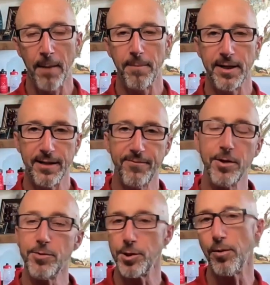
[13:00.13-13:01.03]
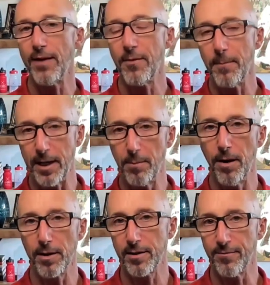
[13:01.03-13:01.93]
but if you do have a
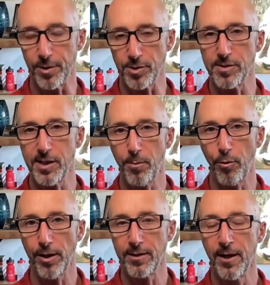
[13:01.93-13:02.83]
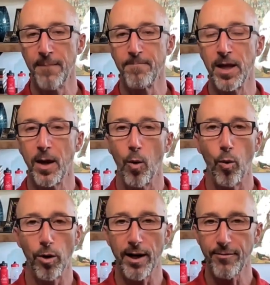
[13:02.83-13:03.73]
metabolic efficiency point,
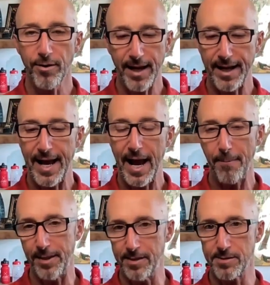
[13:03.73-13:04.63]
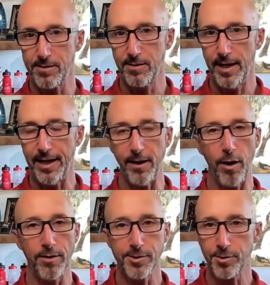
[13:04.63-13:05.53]
wherever that happens, at
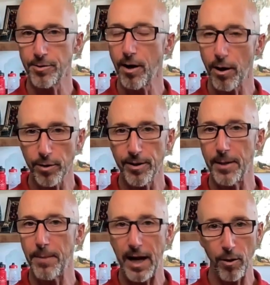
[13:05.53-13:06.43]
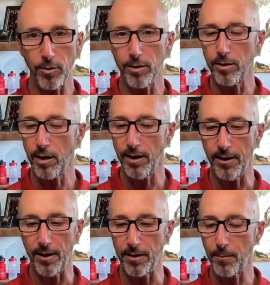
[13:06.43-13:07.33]
a certain heart rate,
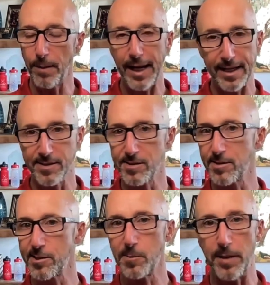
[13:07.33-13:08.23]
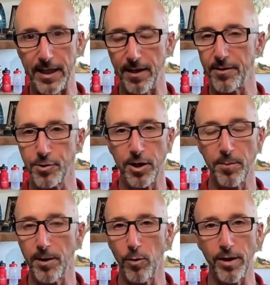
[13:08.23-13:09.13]
power, pace, speed on the
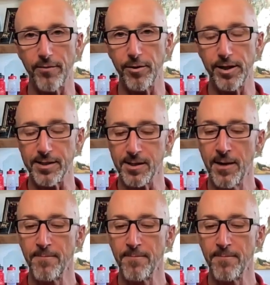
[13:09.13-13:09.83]
treadmill, whatever it is,